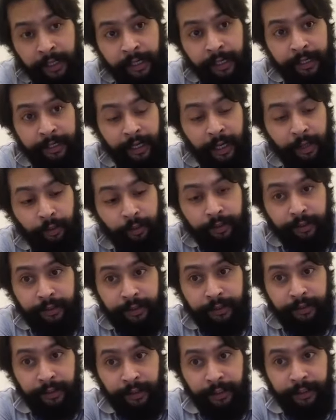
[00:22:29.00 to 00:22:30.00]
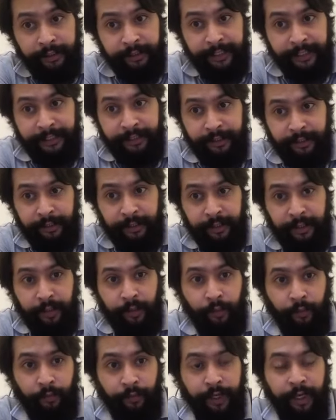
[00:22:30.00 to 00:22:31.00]
Now the third test
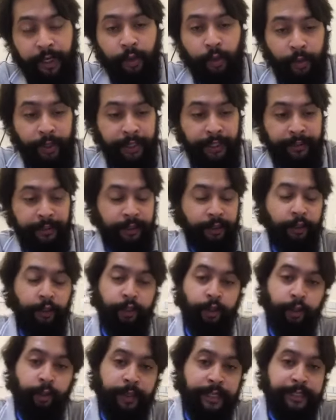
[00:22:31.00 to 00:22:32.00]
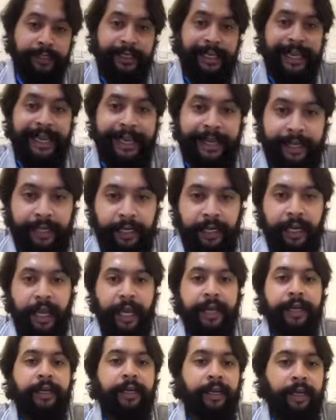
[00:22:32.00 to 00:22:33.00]
we are going to do is
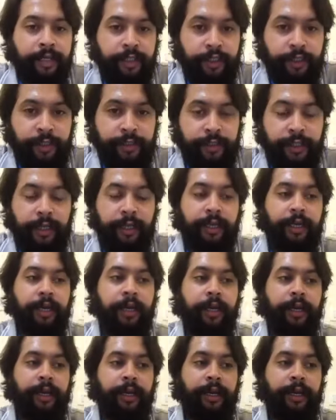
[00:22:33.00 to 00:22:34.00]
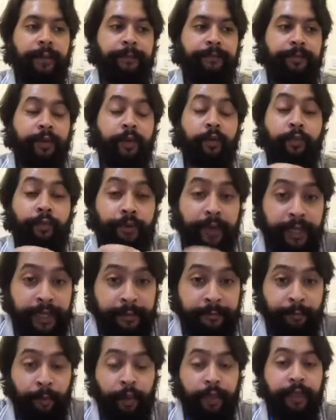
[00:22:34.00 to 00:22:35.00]
inline lunges. Very
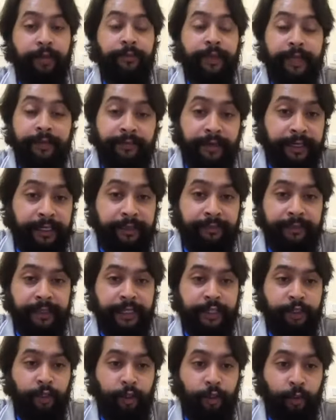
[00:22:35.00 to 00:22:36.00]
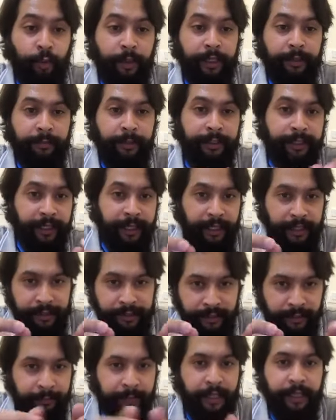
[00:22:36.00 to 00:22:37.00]
important, very effective test to do it, but there are
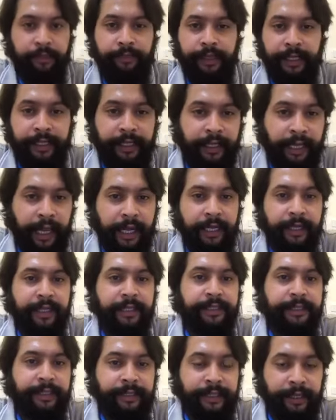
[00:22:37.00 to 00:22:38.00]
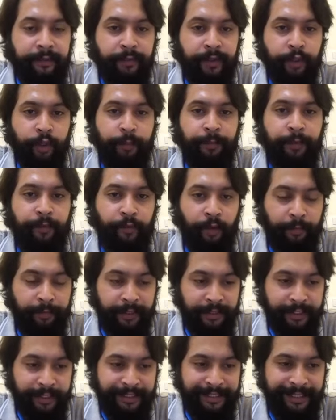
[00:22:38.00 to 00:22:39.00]
some kind of technicalities in that when you're
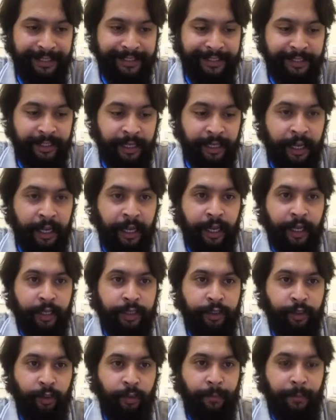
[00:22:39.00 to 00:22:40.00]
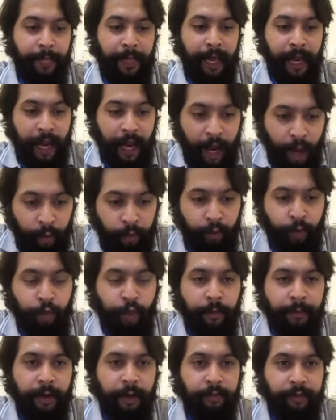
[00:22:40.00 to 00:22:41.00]
performing this test. So how to
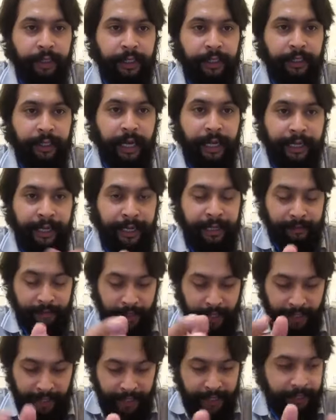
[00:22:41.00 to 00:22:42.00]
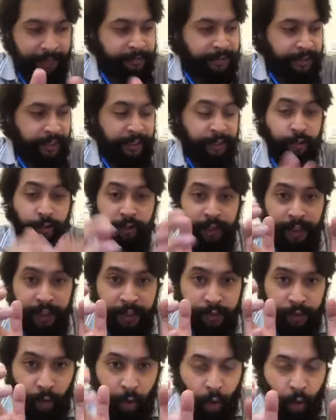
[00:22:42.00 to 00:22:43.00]
go about it? Again I'm saying, so
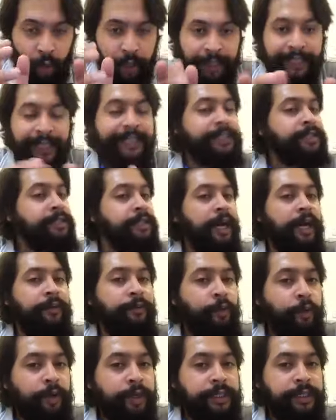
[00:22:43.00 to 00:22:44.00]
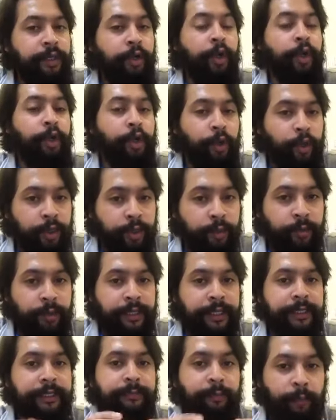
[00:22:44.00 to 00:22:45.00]
these all tests are focusing on not
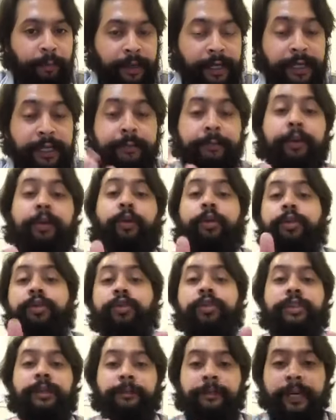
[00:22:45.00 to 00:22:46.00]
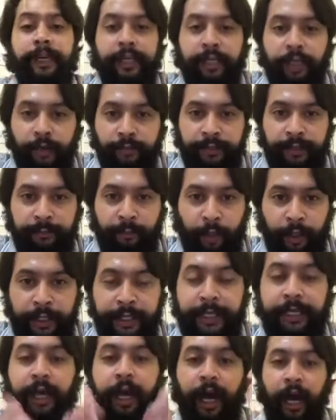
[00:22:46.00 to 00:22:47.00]
only the mobility but also stability of the body
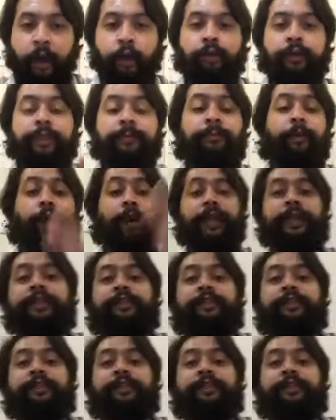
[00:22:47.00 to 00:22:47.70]
and how the body is